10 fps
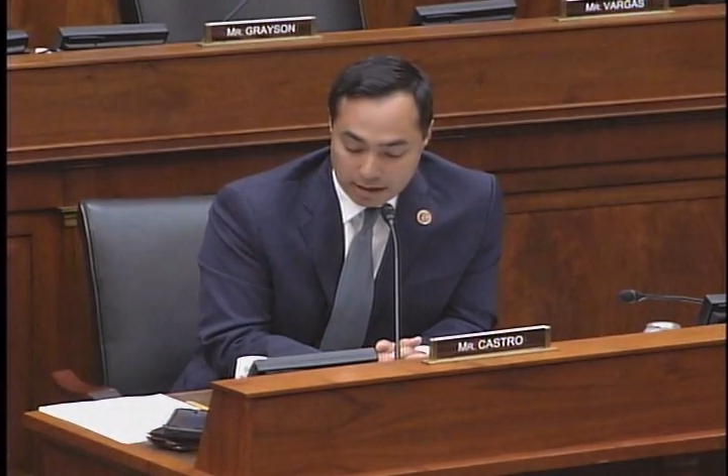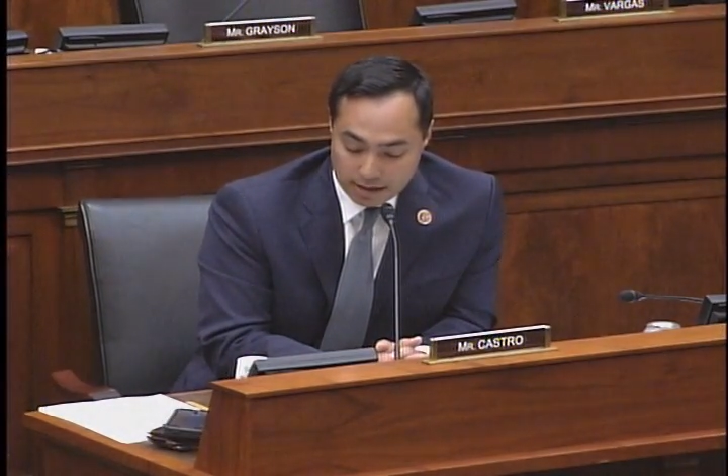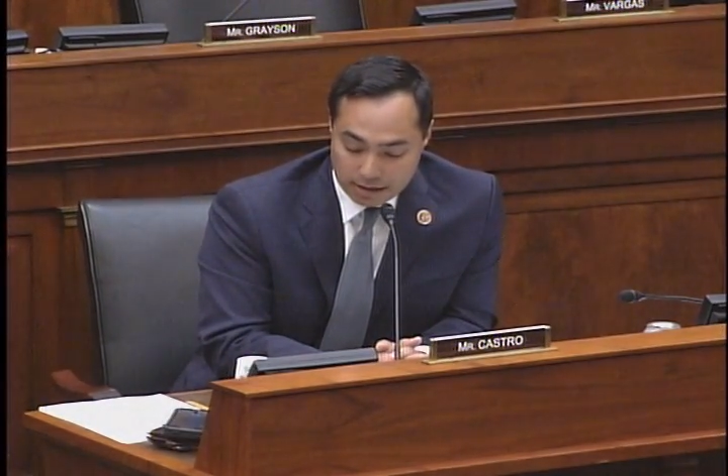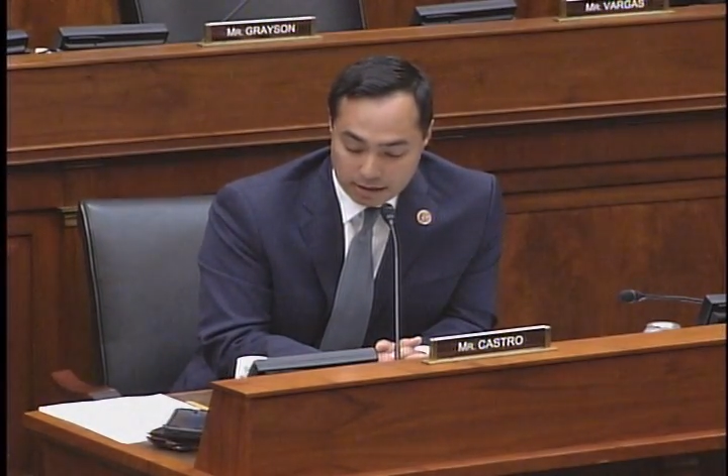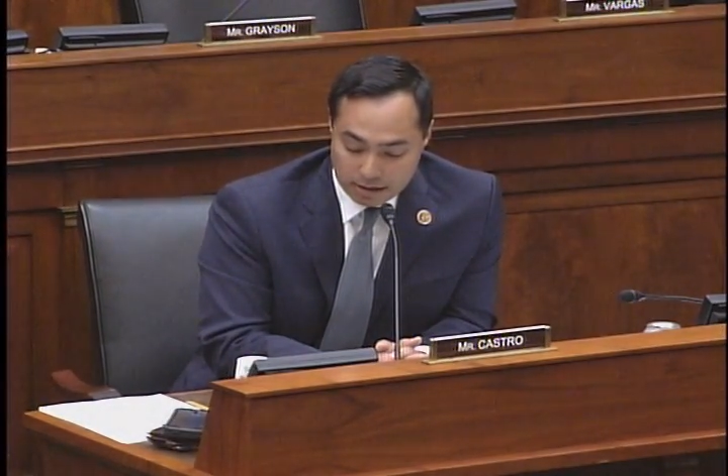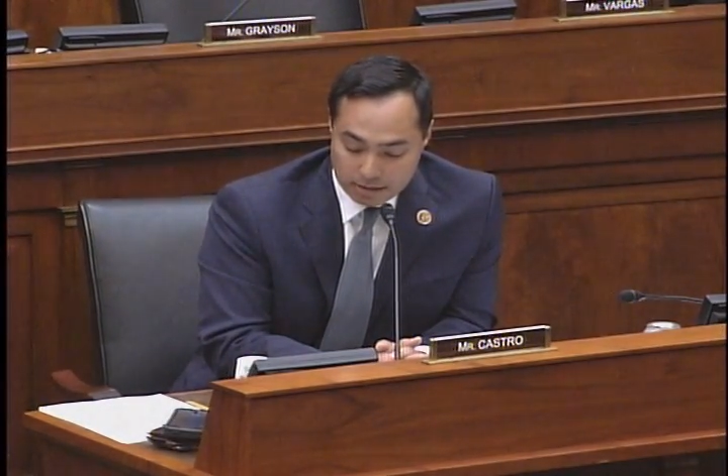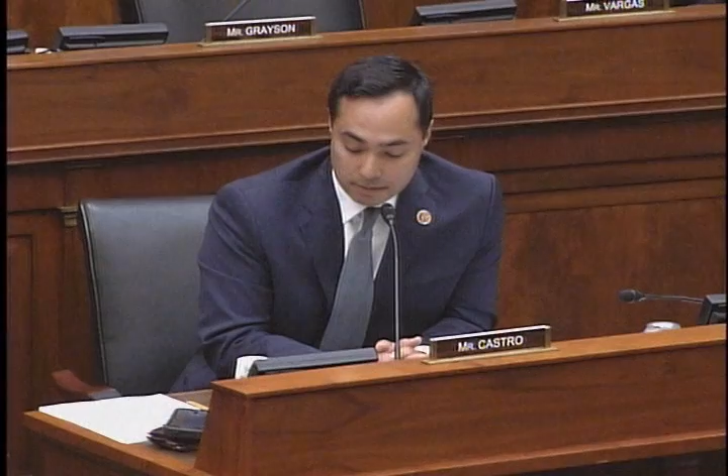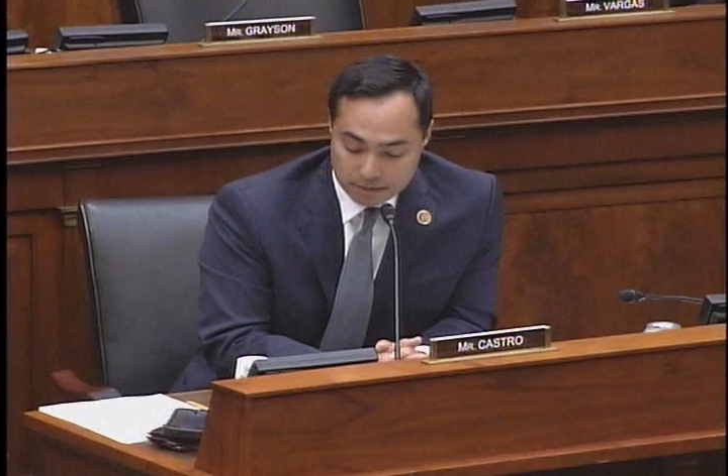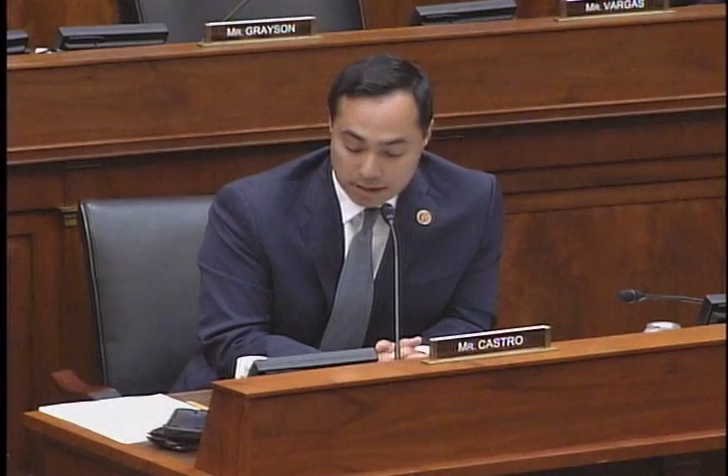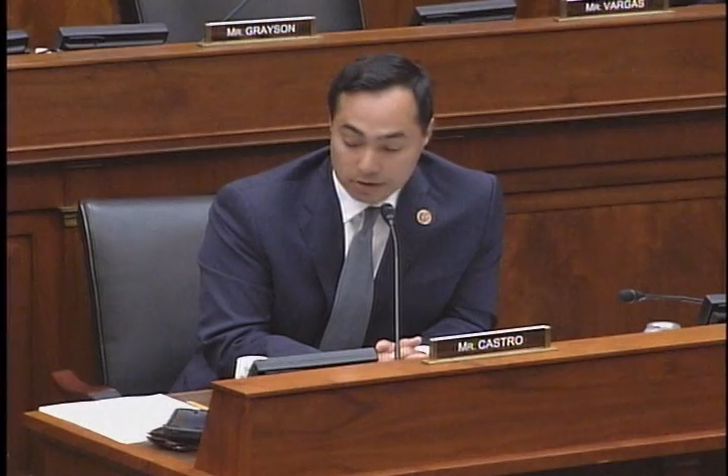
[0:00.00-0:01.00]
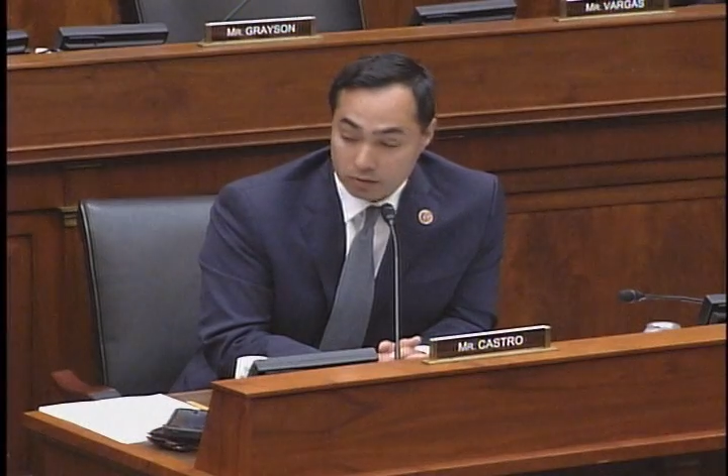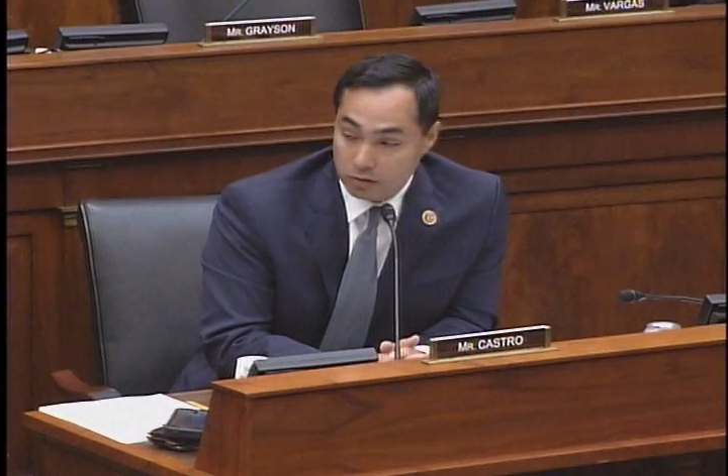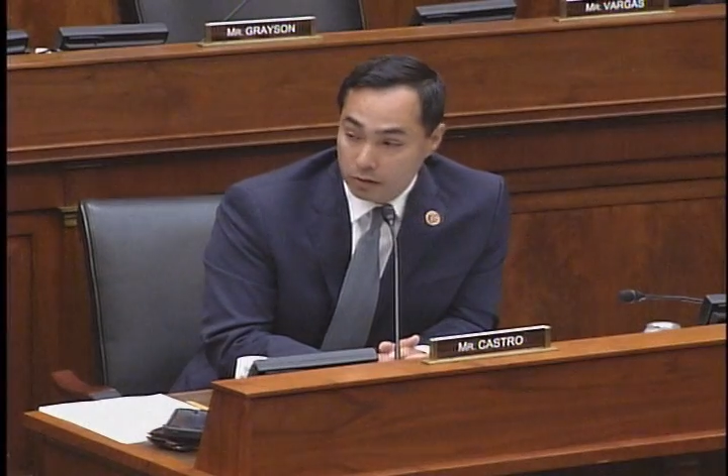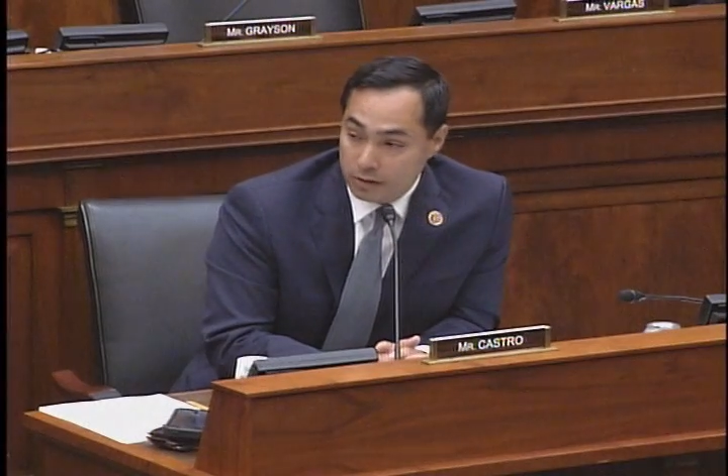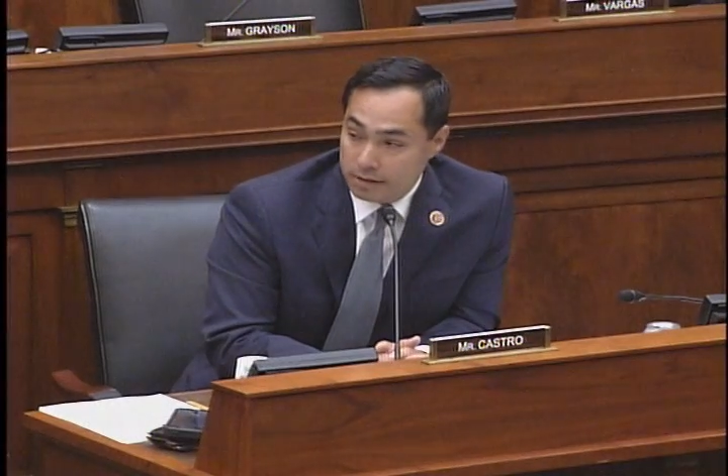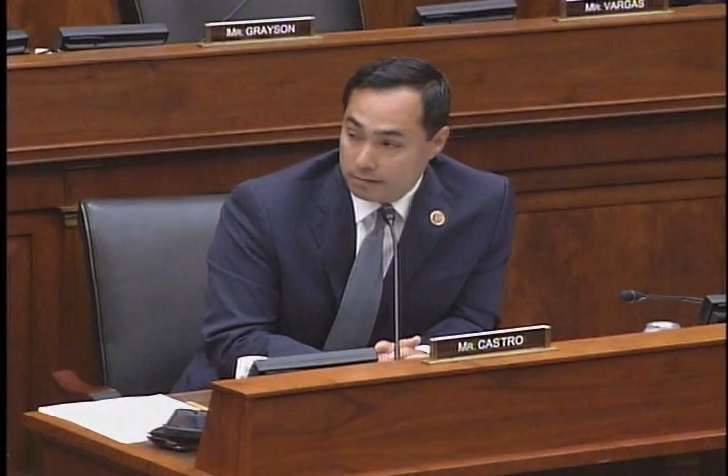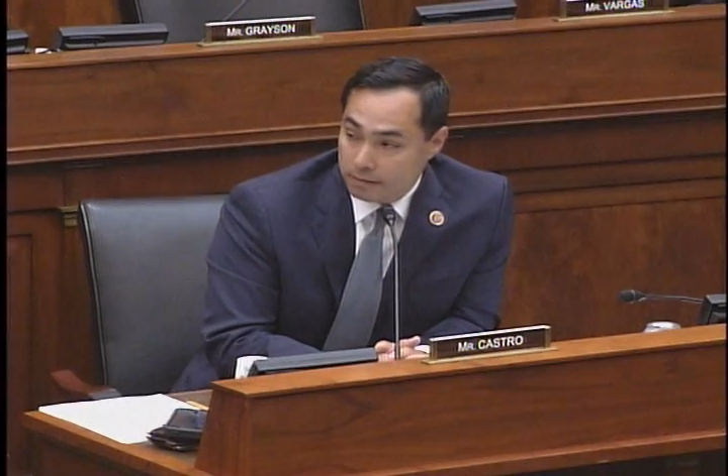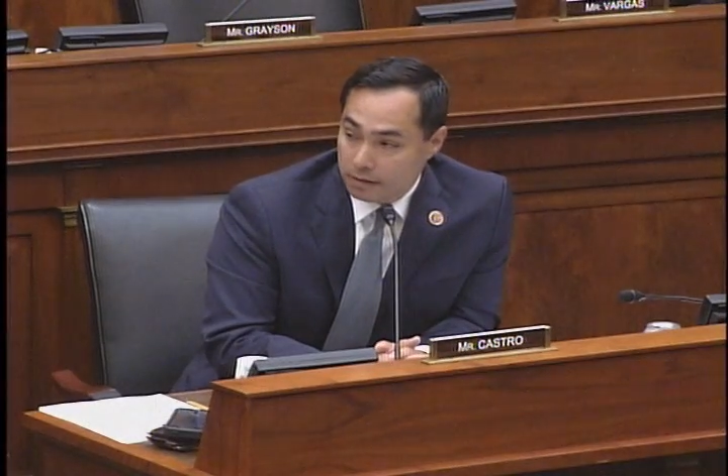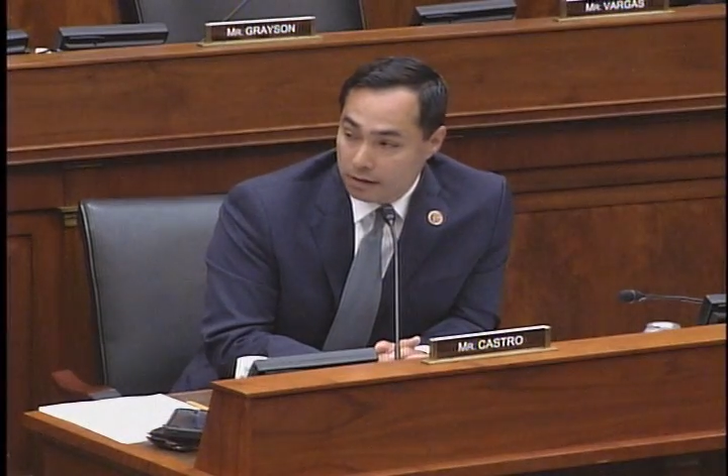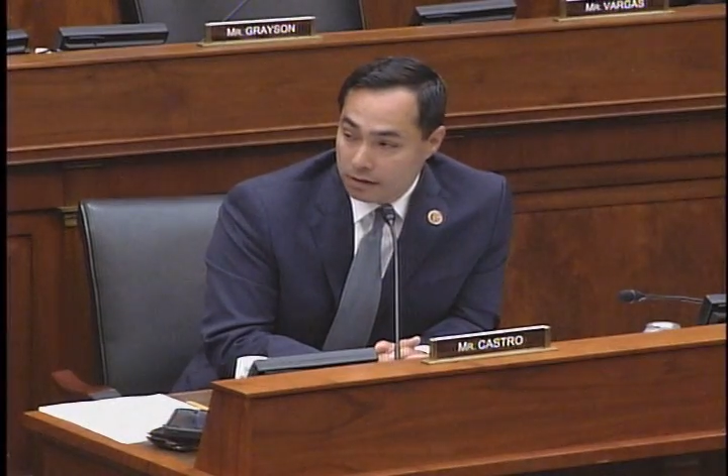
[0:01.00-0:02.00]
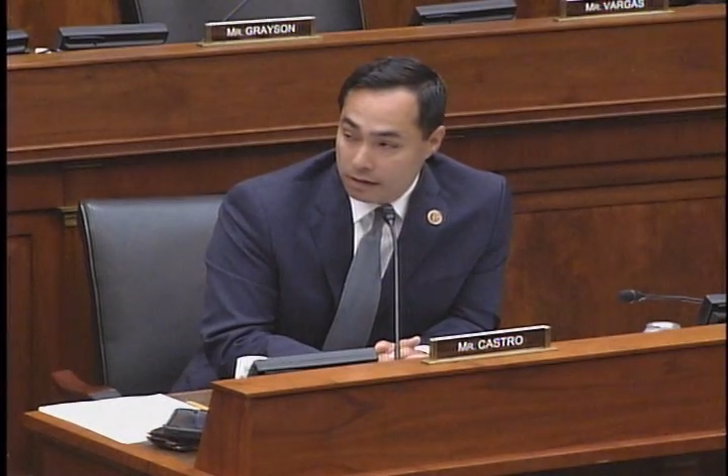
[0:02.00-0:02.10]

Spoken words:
and sexual tourism,